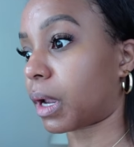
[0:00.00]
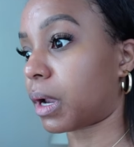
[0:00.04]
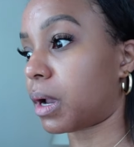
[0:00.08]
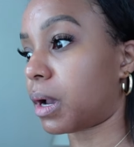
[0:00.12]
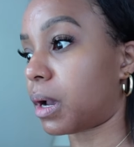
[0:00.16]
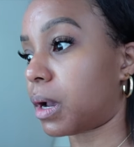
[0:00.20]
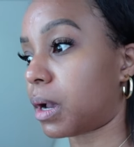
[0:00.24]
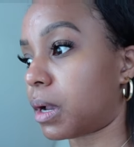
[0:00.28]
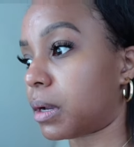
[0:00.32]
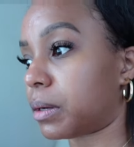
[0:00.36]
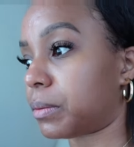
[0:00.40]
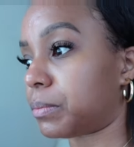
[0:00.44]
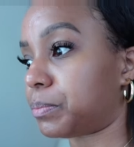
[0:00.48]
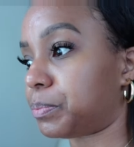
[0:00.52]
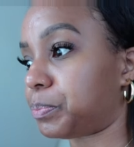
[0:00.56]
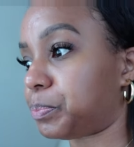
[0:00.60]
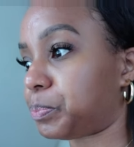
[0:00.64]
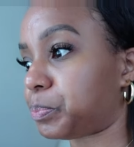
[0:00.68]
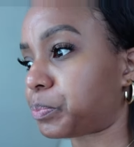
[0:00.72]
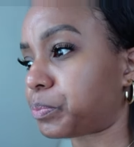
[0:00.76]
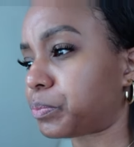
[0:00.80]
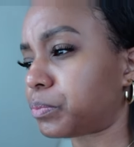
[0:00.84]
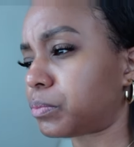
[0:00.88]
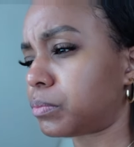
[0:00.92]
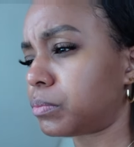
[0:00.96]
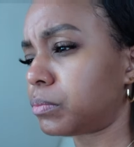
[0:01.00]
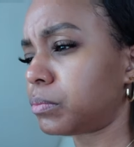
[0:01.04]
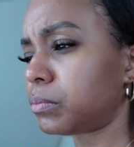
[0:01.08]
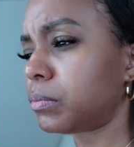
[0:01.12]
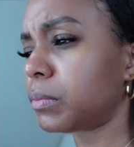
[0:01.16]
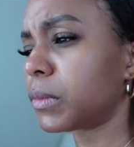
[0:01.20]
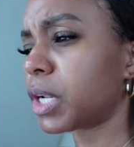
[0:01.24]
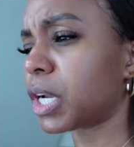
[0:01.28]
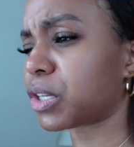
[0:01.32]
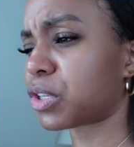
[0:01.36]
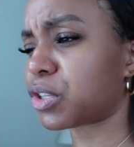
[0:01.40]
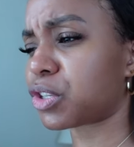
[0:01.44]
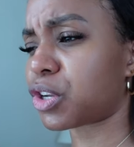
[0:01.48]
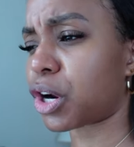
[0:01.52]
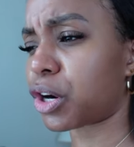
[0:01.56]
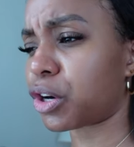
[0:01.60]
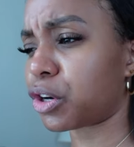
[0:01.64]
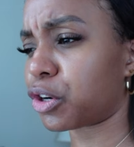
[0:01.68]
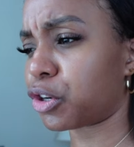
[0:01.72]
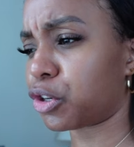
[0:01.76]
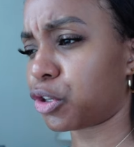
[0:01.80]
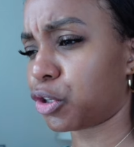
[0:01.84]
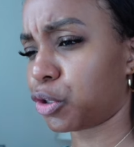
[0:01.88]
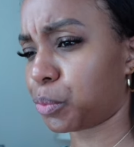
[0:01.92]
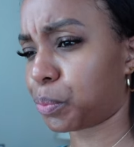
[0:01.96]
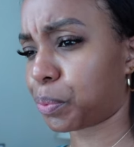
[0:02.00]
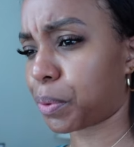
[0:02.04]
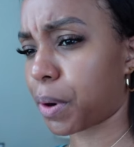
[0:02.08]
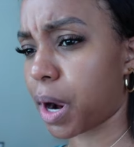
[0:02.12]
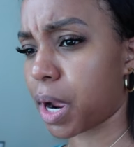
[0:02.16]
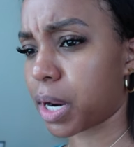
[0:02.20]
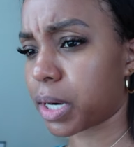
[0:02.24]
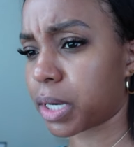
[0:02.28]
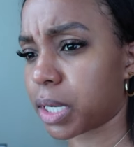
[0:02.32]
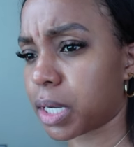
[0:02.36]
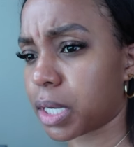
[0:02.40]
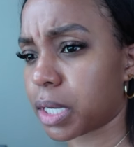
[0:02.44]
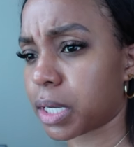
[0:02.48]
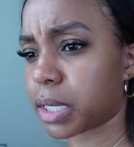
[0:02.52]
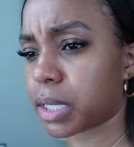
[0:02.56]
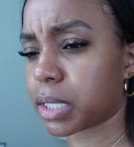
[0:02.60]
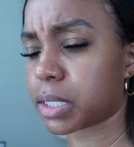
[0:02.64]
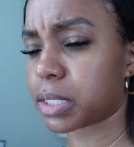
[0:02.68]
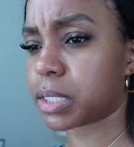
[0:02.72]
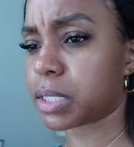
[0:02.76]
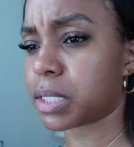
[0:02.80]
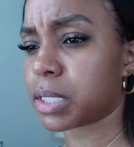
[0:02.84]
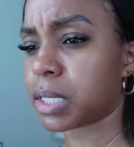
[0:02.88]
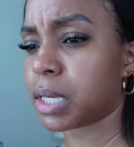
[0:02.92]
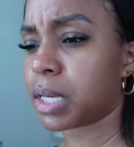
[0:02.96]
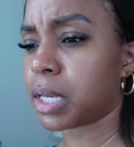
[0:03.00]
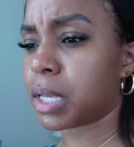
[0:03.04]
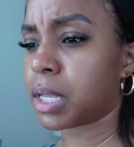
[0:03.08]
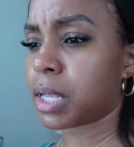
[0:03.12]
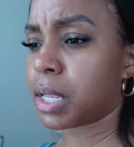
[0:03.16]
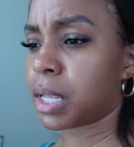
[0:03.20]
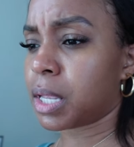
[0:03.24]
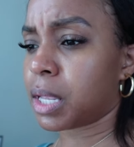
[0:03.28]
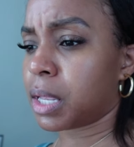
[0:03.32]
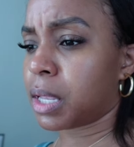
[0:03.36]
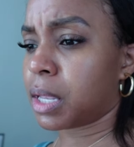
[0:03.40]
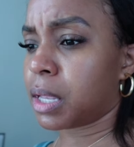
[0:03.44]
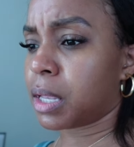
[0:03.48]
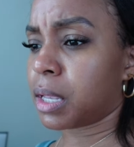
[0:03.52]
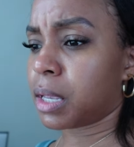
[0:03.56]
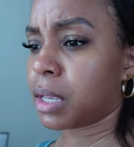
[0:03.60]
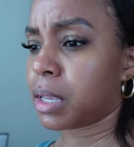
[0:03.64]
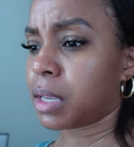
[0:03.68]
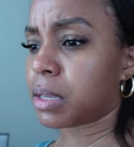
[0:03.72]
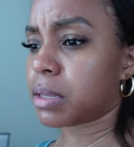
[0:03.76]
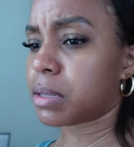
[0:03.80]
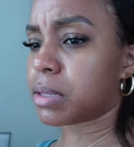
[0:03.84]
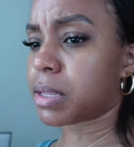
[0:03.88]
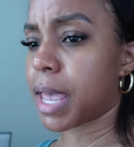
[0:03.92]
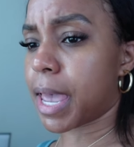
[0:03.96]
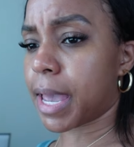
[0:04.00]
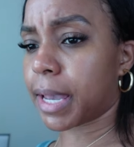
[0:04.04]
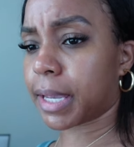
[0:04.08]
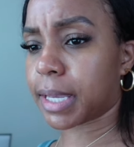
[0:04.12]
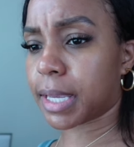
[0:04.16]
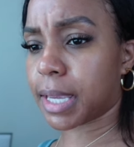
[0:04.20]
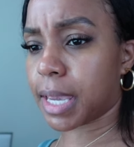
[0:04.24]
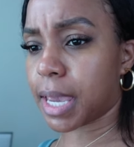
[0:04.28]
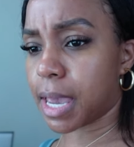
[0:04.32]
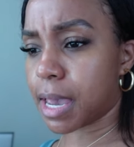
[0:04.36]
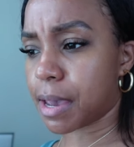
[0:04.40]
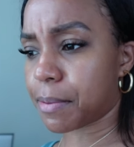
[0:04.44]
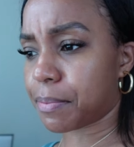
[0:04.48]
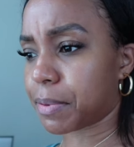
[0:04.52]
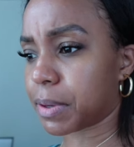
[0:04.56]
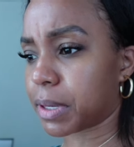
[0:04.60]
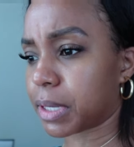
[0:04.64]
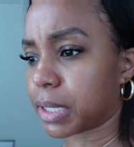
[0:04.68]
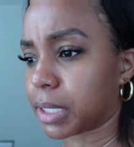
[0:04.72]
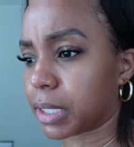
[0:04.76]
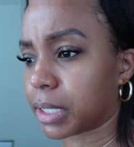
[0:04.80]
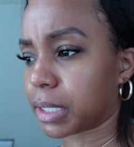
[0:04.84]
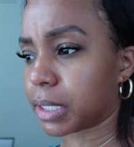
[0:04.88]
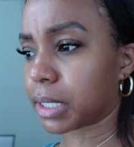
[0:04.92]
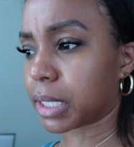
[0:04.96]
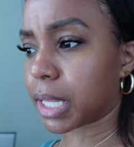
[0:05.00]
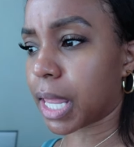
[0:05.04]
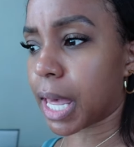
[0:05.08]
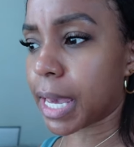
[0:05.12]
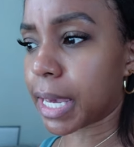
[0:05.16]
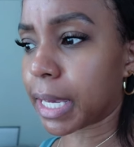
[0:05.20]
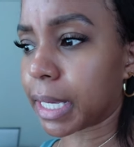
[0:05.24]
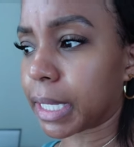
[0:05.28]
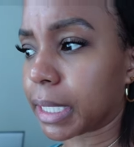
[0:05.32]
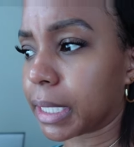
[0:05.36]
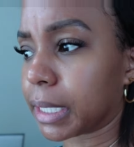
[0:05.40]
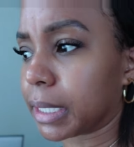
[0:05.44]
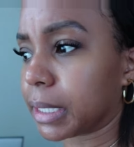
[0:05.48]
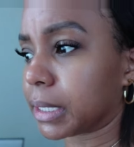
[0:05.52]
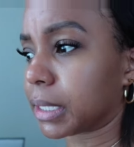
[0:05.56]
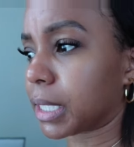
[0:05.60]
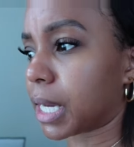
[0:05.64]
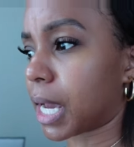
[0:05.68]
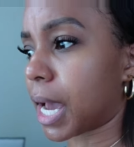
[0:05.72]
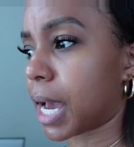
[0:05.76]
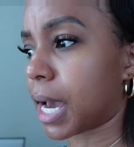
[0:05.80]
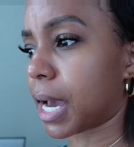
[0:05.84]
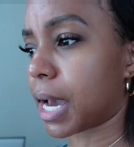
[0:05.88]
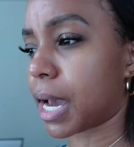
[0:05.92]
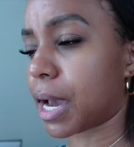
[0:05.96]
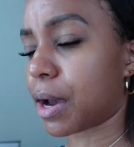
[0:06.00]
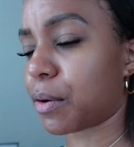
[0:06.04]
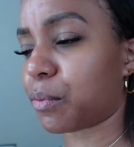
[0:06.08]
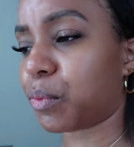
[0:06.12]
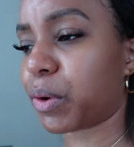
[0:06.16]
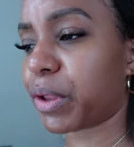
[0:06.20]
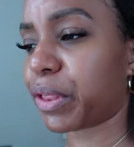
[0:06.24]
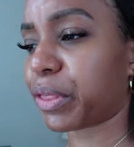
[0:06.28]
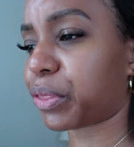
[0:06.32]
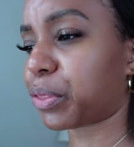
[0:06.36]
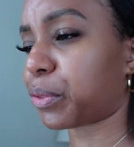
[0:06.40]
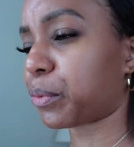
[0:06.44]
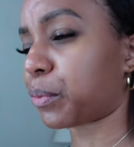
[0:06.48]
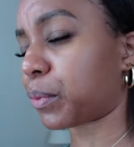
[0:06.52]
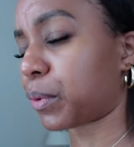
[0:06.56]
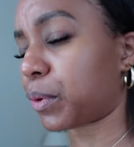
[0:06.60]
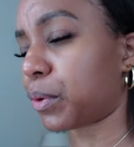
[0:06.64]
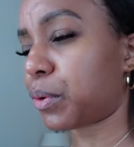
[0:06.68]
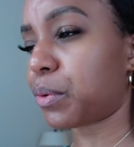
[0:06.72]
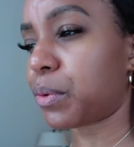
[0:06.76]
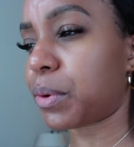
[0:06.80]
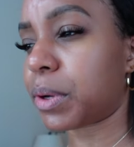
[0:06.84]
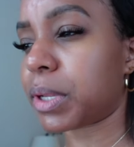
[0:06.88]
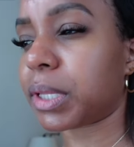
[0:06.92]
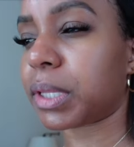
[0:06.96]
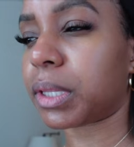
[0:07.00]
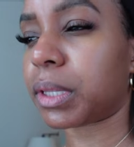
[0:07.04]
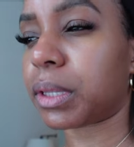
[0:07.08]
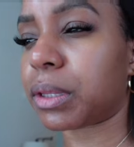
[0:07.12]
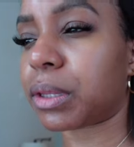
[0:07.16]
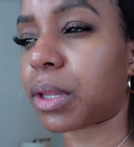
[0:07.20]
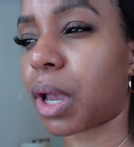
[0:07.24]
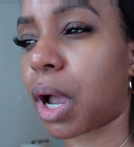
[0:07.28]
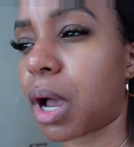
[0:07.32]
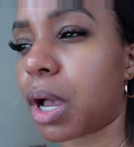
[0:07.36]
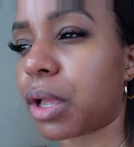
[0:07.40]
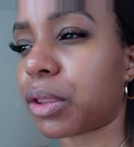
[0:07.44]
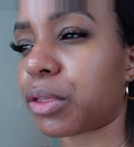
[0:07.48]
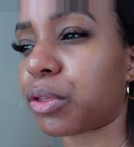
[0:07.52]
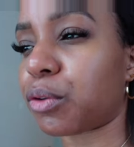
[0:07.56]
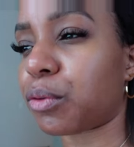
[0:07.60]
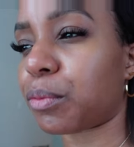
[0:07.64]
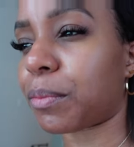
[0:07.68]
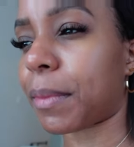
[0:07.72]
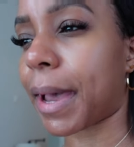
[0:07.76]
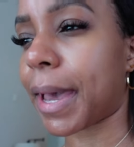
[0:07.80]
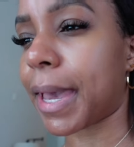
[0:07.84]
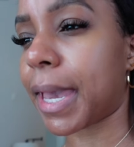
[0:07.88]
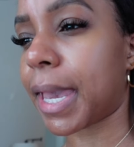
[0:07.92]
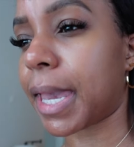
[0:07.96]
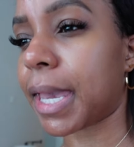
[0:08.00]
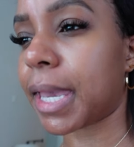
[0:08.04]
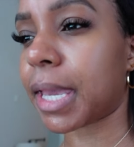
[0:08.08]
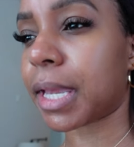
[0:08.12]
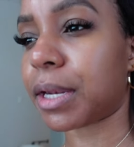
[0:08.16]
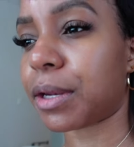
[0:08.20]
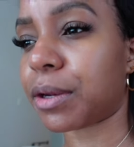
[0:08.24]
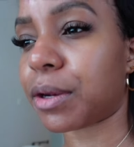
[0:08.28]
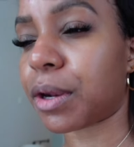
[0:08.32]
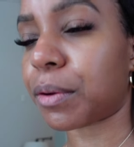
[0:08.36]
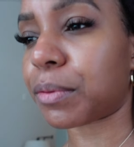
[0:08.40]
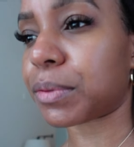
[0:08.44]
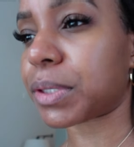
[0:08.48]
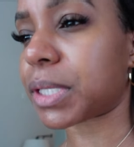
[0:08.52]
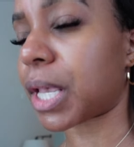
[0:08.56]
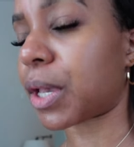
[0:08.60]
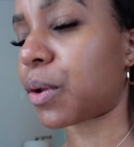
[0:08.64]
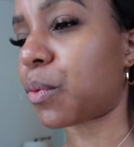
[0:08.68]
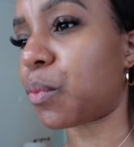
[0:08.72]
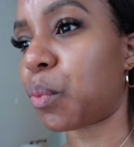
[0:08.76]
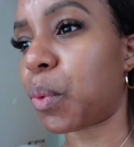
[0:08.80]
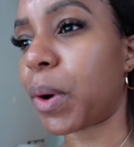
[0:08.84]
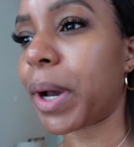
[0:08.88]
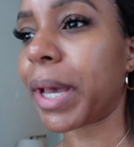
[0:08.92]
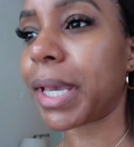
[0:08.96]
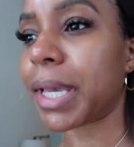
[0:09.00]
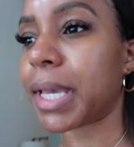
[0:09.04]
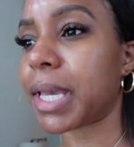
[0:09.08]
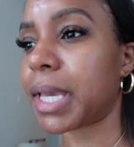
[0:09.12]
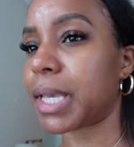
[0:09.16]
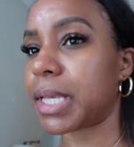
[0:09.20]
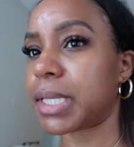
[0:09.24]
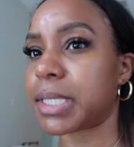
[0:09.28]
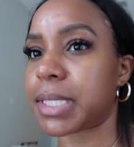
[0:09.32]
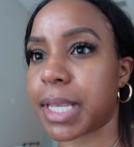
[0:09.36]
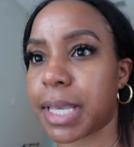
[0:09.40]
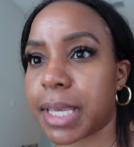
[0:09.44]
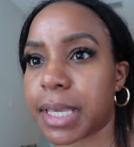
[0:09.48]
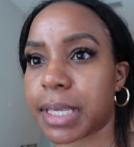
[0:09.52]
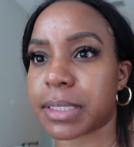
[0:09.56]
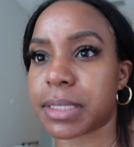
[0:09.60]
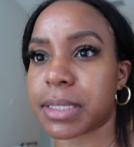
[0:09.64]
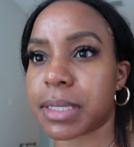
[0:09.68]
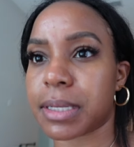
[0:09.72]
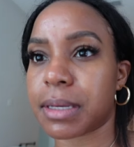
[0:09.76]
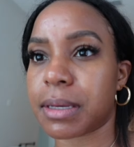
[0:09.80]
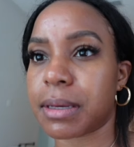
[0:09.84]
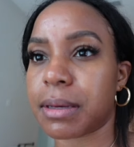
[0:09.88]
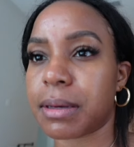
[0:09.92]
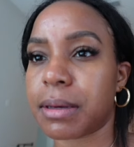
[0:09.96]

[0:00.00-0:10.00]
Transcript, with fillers: Um, I started a new product, that could happen. Like I went through and thought through my head and I was like, what is it?